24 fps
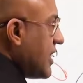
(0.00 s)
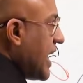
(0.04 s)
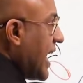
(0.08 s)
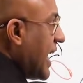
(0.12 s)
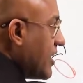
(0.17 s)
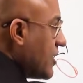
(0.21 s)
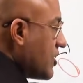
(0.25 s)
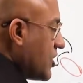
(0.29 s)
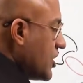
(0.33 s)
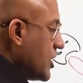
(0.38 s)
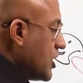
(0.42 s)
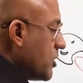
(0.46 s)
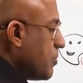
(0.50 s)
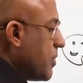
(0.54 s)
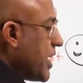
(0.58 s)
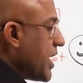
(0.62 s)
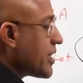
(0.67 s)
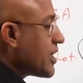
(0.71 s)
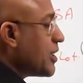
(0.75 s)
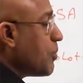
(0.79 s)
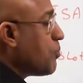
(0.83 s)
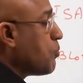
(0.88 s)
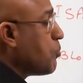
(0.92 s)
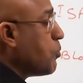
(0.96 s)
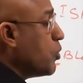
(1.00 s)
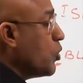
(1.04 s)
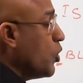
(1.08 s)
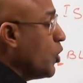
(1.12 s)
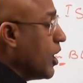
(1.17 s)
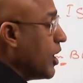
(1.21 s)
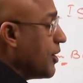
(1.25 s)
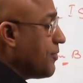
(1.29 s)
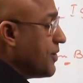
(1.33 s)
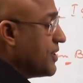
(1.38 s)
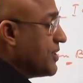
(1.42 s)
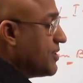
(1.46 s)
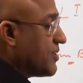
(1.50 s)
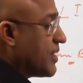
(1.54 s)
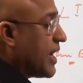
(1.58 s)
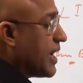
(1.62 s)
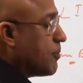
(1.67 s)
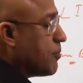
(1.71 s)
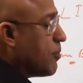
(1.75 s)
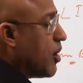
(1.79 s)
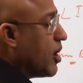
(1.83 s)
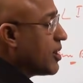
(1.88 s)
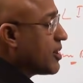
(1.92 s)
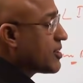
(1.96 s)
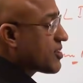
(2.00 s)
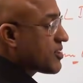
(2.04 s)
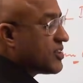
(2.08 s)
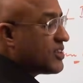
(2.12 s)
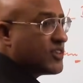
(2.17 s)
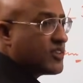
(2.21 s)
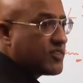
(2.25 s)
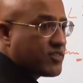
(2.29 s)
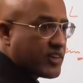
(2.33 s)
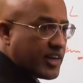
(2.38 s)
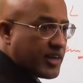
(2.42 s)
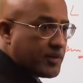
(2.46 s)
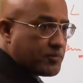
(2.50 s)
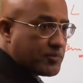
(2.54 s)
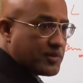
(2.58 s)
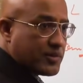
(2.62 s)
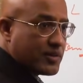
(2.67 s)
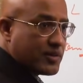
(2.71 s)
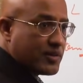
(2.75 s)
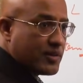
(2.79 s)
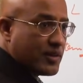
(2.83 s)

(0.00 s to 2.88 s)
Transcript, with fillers: that gene make the pool of enzyme, all three enzymes.